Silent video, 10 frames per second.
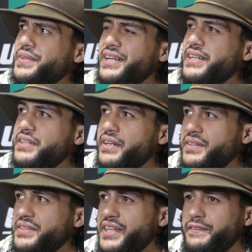
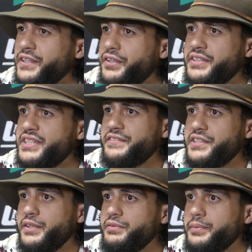Definitely not a tough
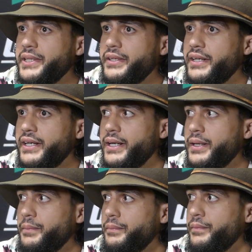time for me.
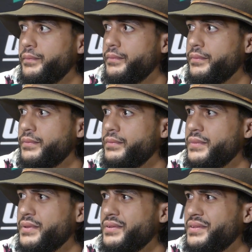
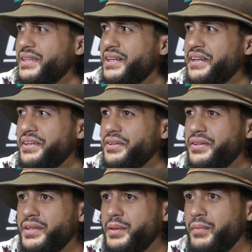I don't know.
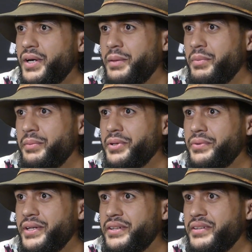I might be
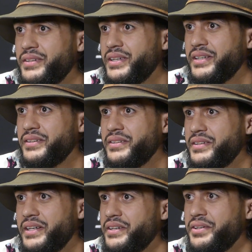weird. Like,
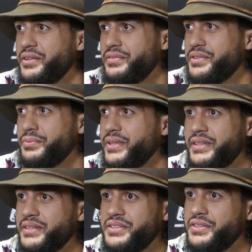I don't know if it's weird.
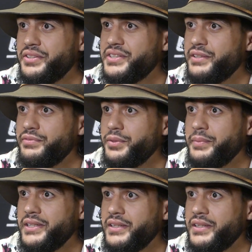It's not tough for me.